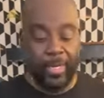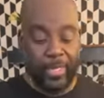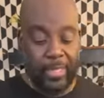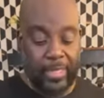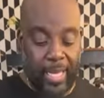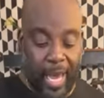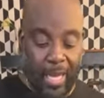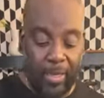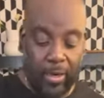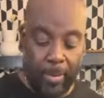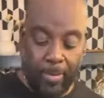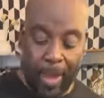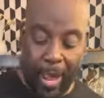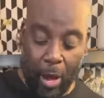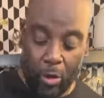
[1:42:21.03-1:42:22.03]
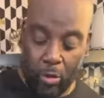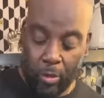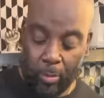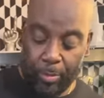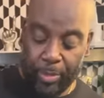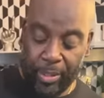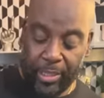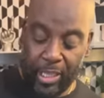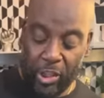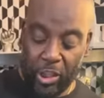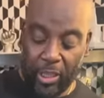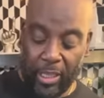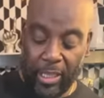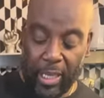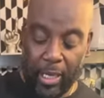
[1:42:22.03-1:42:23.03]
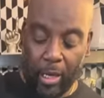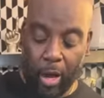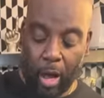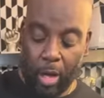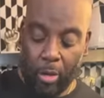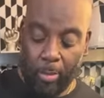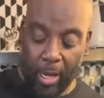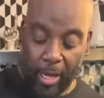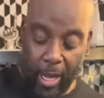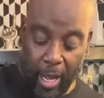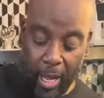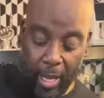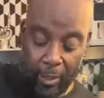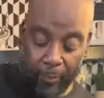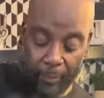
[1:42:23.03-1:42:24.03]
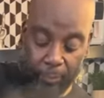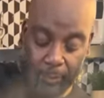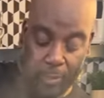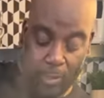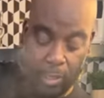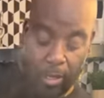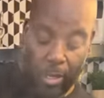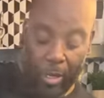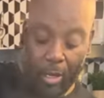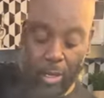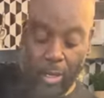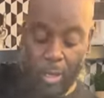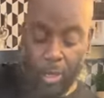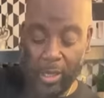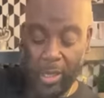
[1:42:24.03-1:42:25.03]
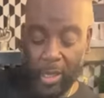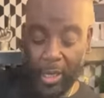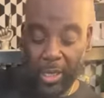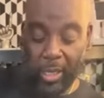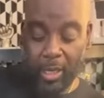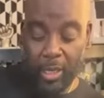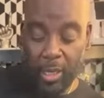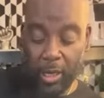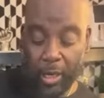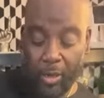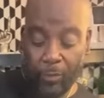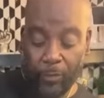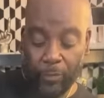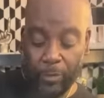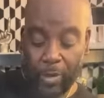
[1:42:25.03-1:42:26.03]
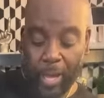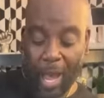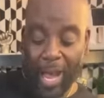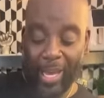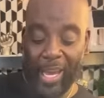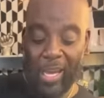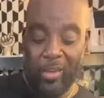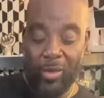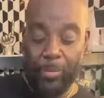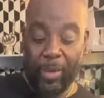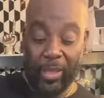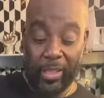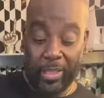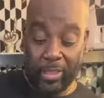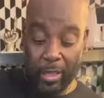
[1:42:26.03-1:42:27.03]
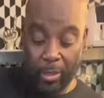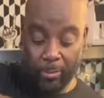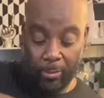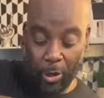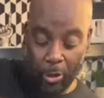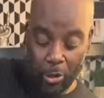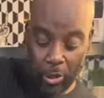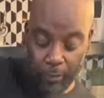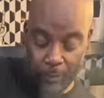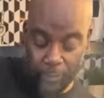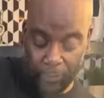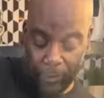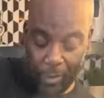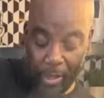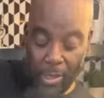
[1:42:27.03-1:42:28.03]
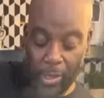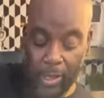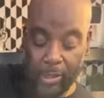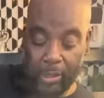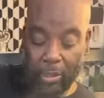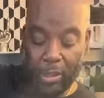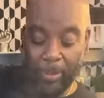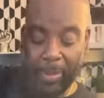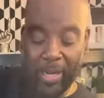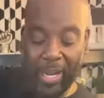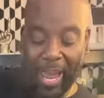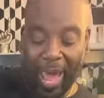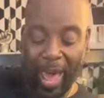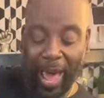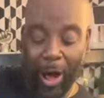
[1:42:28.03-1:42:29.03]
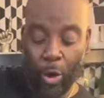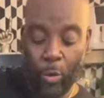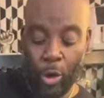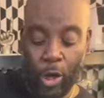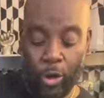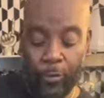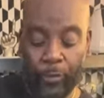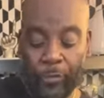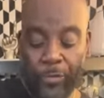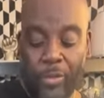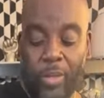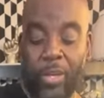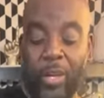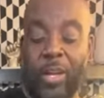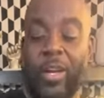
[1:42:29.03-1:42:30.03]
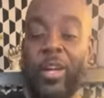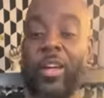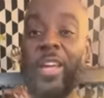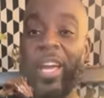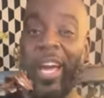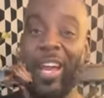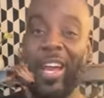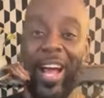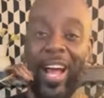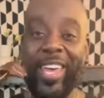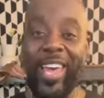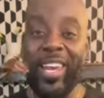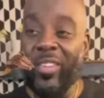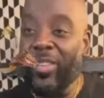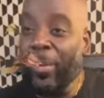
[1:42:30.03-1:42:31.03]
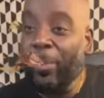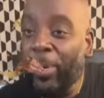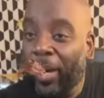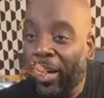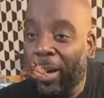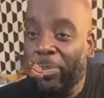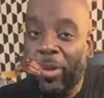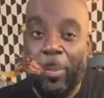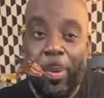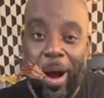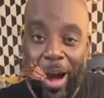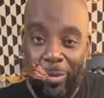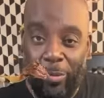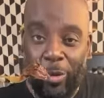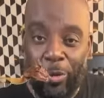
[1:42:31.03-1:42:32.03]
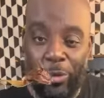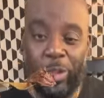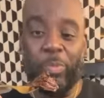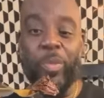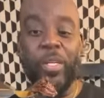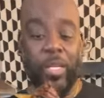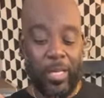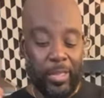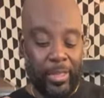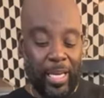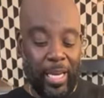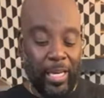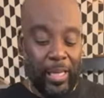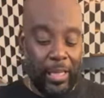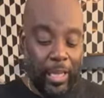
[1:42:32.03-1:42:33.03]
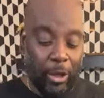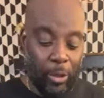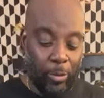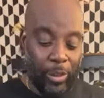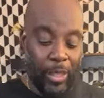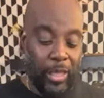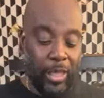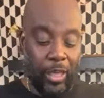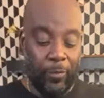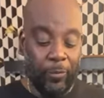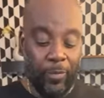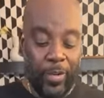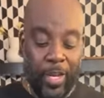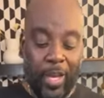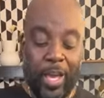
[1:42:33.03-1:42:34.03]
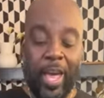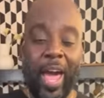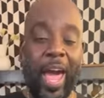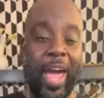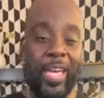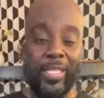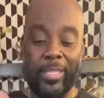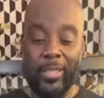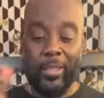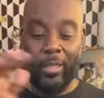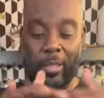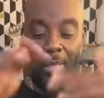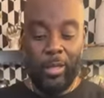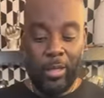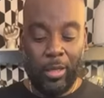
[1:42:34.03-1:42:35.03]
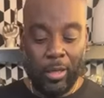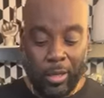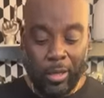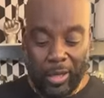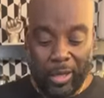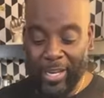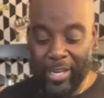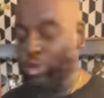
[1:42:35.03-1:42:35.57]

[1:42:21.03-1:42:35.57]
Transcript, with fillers: excited about potentially getting, oh my God, getting in here I can't even pick this up. Hold on. It's only been an hour and I can't even pick up the pot roast because it literally has like